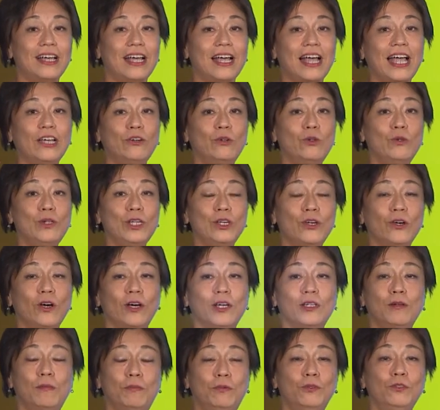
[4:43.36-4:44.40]
I only
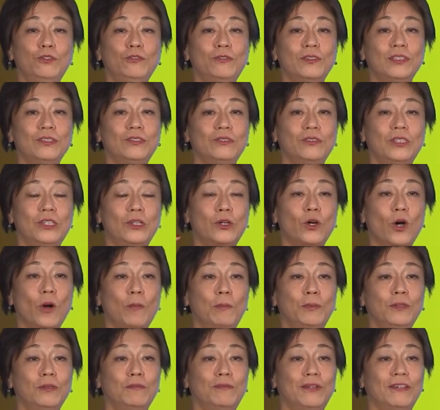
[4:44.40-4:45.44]
got approval to
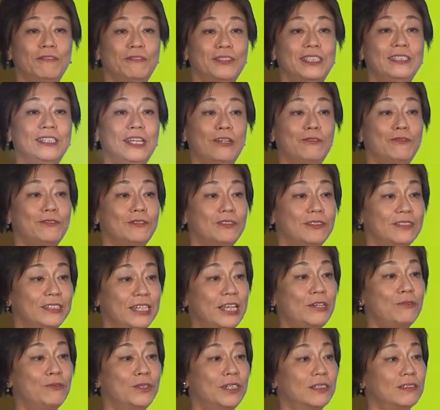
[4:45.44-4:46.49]
incorporate Breakfast
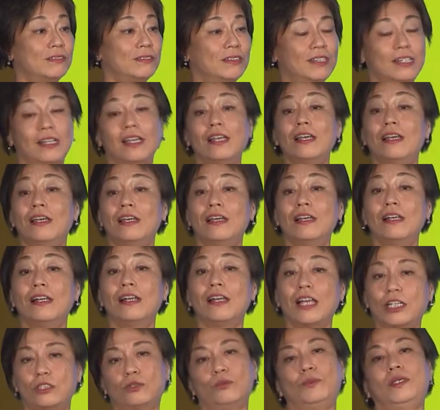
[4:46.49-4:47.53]
Network
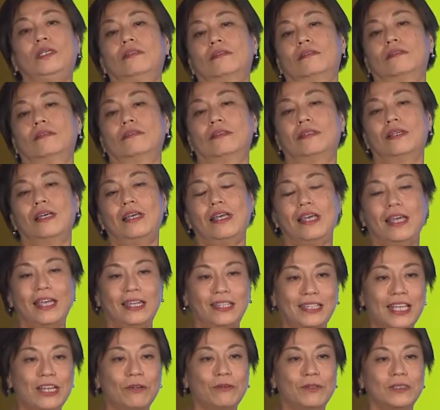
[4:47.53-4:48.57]
last week.
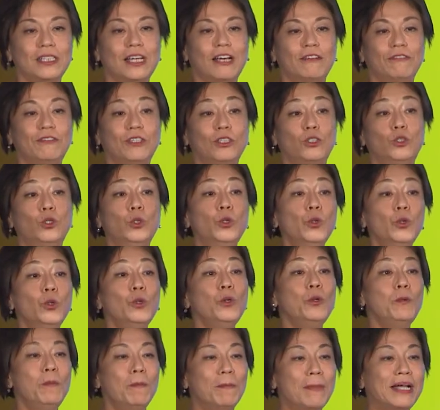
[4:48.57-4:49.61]
And that was after
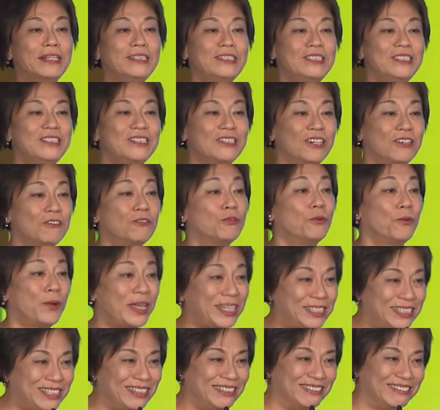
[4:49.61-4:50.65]
2 months of
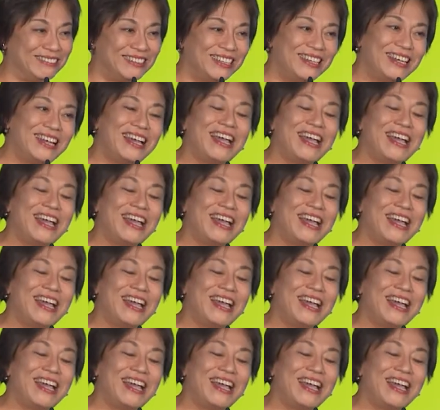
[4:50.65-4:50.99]
waiting.